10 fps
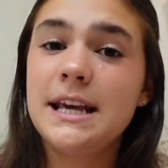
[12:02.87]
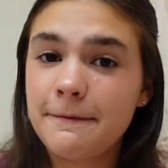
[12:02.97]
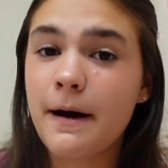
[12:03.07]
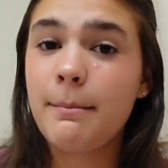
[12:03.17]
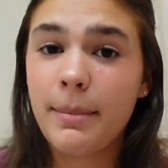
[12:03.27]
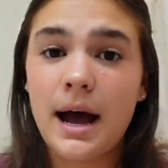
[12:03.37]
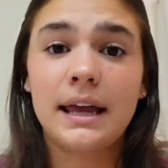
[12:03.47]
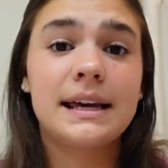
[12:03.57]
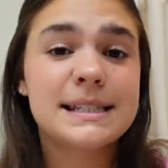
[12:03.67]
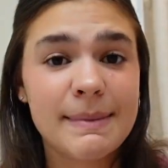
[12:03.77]
if I'm
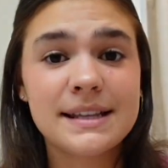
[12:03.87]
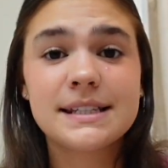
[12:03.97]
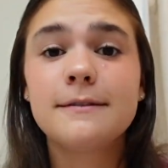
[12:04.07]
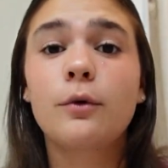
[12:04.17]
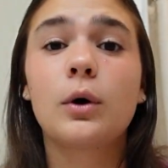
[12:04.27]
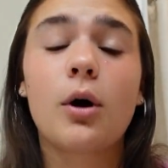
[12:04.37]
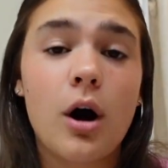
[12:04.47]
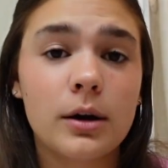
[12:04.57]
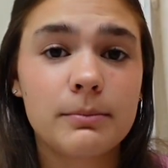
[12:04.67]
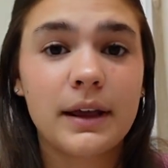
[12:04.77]
buying expensive or
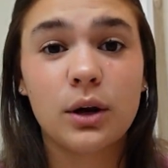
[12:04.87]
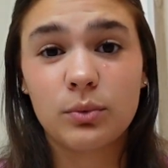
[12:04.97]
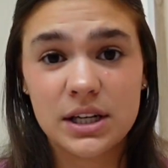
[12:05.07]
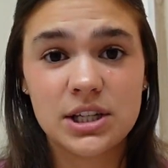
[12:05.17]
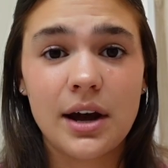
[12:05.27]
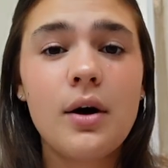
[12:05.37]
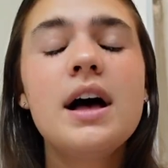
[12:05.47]
on like retail.